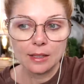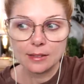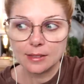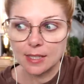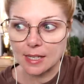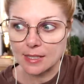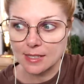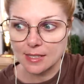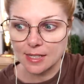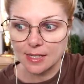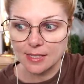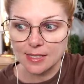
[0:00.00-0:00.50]

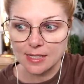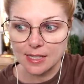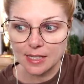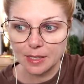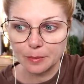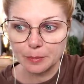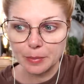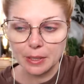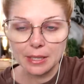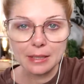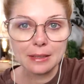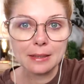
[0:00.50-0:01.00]
Tesla is
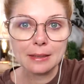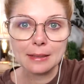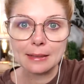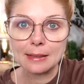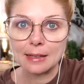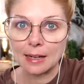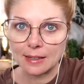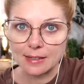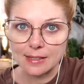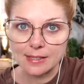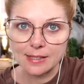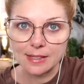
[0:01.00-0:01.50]
sleeping,
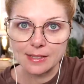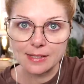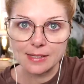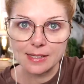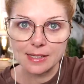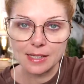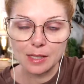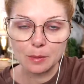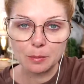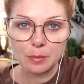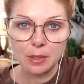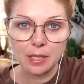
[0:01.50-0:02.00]
Kaisa is
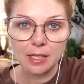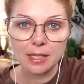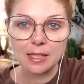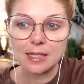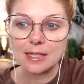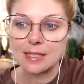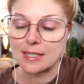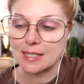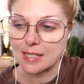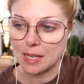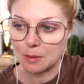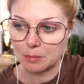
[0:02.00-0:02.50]

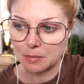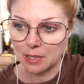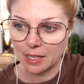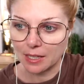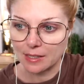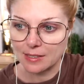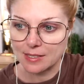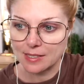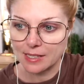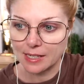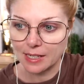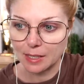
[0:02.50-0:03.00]
sleeping,
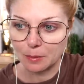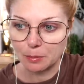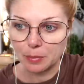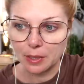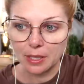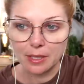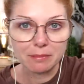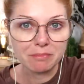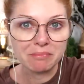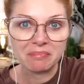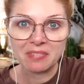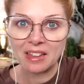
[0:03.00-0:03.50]
Semla is
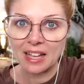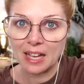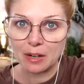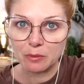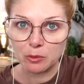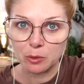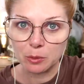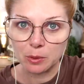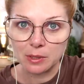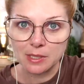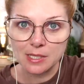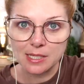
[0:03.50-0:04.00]
sleeping,
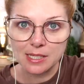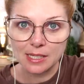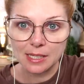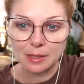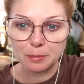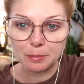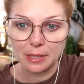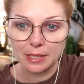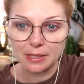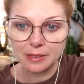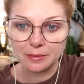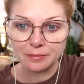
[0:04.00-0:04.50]
everyone's
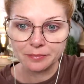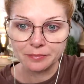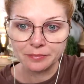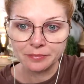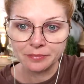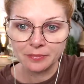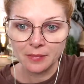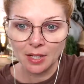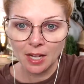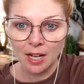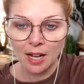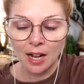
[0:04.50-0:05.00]
sleeping.
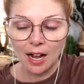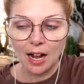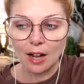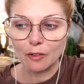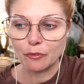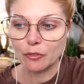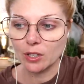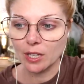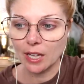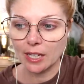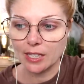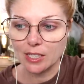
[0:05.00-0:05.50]

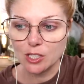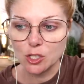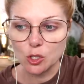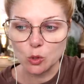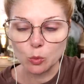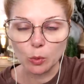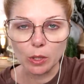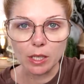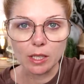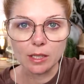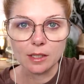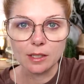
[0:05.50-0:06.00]
I feel like a
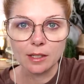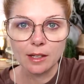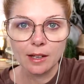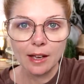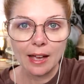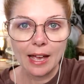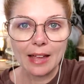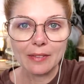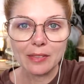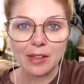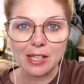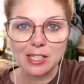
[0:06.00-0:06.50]
Swede,
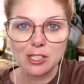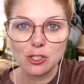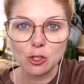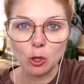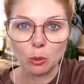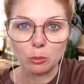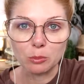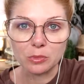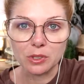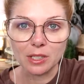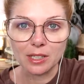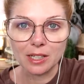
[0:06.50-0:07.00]
and thus
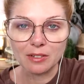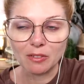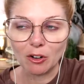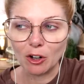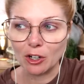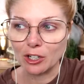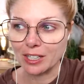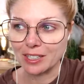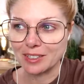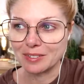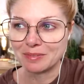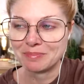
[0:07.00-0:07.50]
tomten är
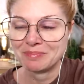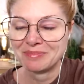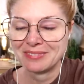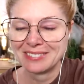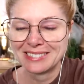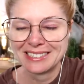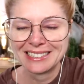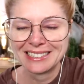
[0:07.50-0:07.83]
vaken.